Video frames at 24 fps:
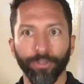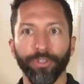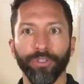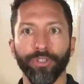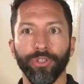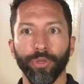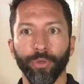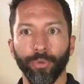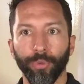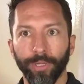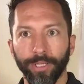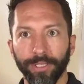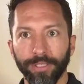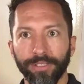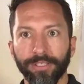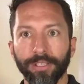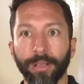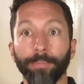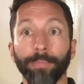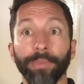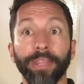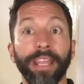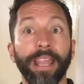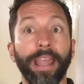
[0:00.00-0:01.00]
doing
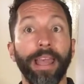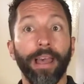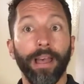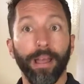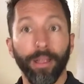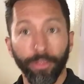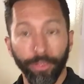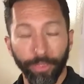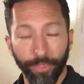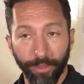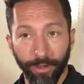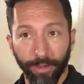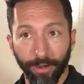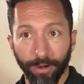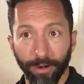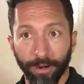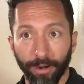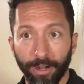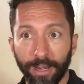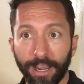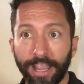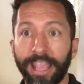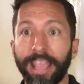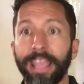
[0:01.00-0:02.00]
something healthier.